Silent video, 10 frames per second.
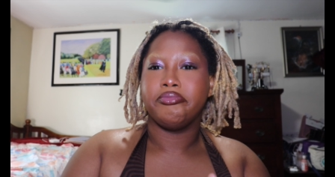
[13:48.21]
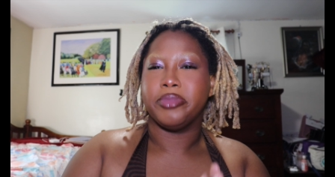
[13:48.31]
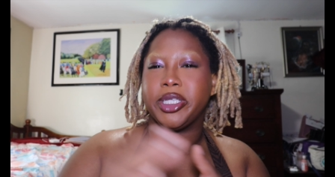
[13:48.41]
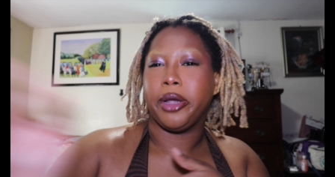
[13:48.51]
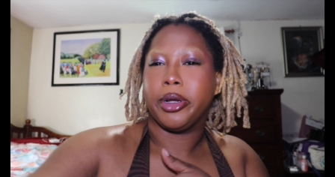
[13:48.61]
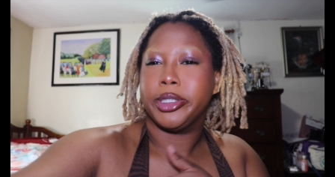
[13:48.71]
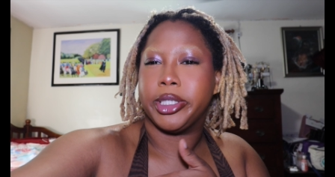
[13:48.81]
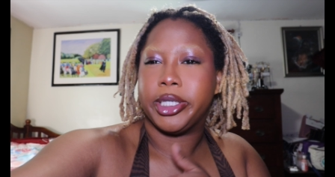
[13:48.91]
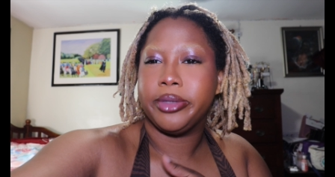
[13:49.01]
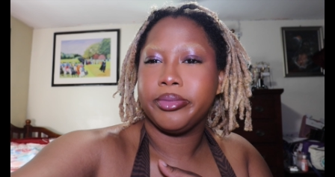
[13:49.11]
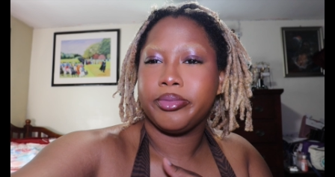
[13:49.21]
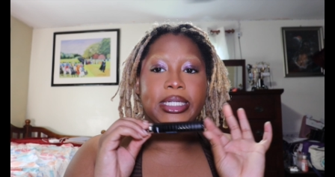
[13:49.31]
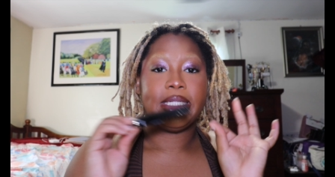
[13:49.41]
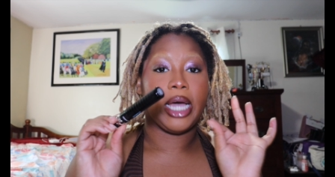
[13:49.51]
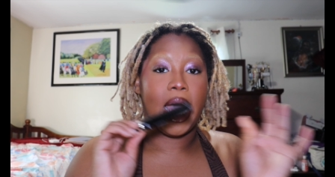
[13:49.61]
Mascara silly.
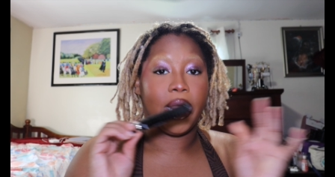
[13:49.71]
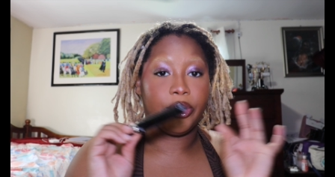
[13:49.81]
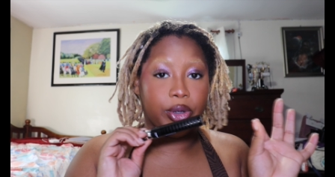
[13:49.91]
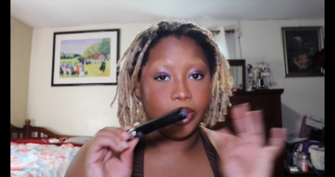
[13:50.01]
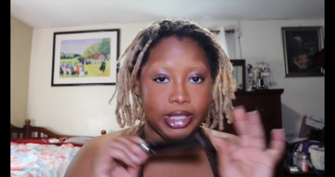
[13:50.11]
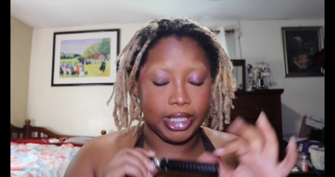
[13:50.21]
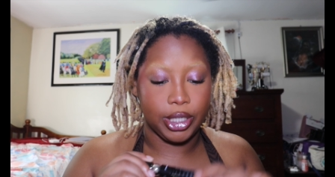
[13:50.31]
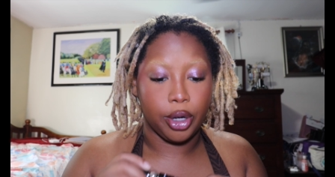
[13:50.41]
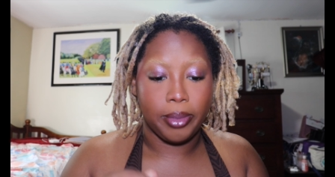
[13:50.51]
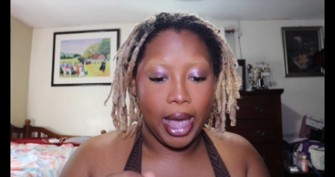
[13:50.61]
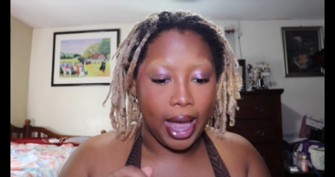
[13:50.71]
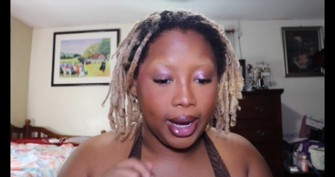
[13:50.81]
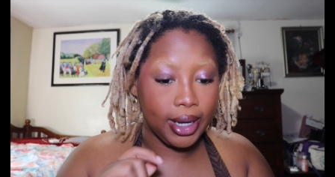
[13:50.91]
Now, I don't know the tea on MAC.